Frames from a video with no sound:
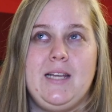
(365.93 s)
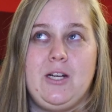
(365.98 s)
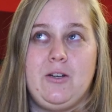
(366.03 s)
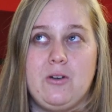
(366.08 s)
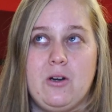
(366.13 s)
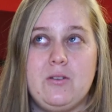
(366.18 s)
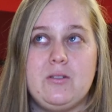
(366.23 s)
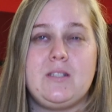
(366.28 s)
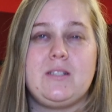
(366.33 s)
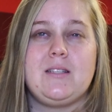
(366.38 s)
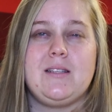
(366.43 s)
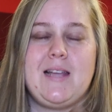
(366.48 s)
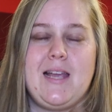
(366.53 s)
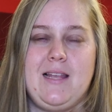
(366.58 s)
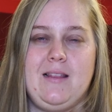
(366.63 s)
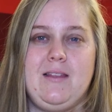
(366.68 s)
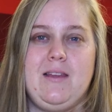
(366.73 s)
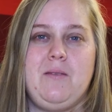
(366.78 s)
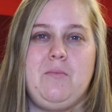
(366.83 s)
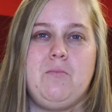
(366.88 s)
grows
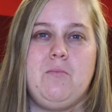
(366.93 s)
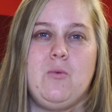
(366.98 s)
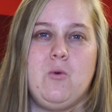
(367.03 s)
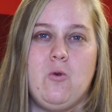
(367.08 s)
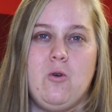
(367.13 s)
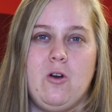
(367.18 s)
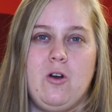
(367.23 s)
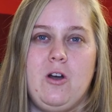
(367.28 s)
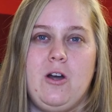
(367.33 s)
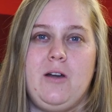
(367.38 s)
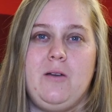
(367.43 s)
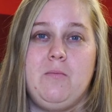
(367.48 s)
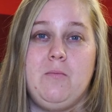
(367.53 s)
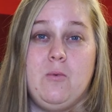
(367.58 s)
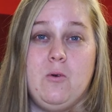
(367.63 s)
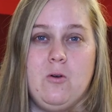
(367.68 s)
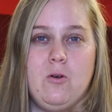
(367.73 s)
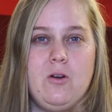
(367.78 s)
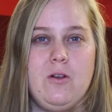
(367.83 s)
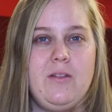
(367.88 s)
slightly more and
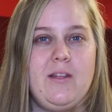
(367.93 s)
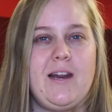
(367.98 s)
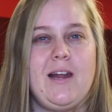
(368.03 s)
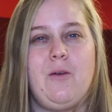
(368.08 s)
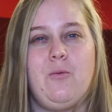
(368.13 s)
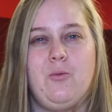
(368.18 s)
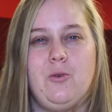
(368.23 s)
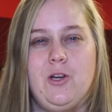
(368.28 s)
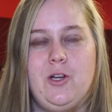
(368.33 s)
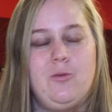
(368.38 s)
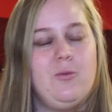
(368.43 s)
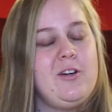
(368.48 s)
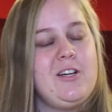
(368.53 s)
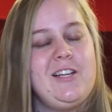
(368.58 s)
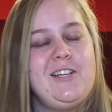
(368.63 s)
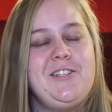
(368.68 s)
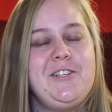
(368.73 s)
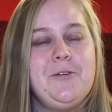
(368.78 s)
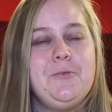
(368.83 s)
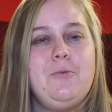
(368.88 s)
more that I would want
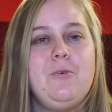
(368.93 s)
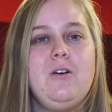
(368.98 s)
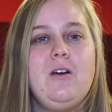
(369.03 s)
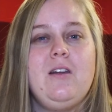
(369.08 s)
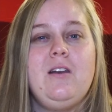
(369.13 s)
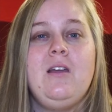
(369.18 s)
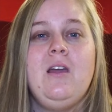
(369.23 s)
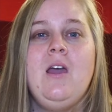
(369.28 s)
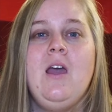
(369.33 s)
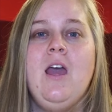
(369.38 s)
to do one.